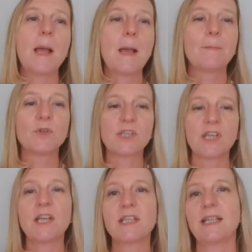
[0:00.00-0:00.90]
But
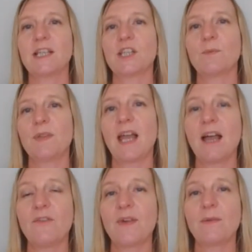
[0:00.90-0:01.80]
certainly it's something
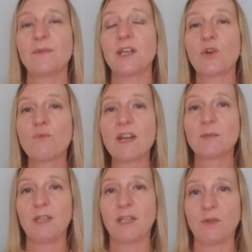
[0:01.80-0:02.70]
I've found
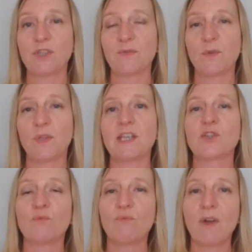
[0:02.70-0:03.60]
incredibly useful is
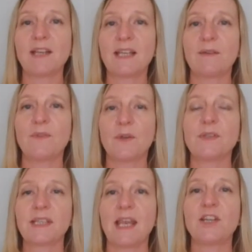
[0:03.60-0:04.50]
to write down those
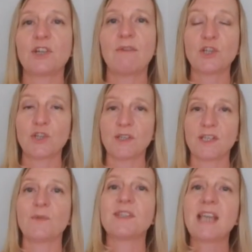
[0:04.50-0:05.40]
stage directions,
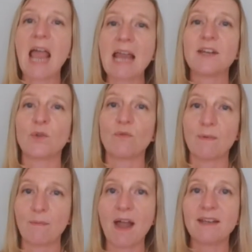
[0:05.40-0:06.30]
those technical
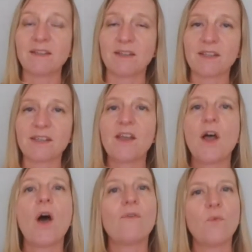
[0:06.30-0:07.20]
reminders
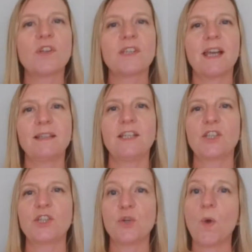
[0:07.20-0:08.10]
of what I need
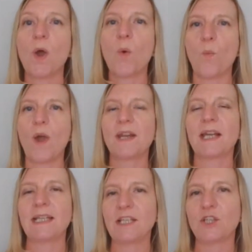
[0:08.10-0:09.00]
to do and when I
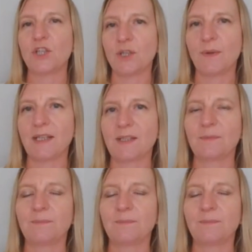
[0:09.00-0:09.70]
need to do it.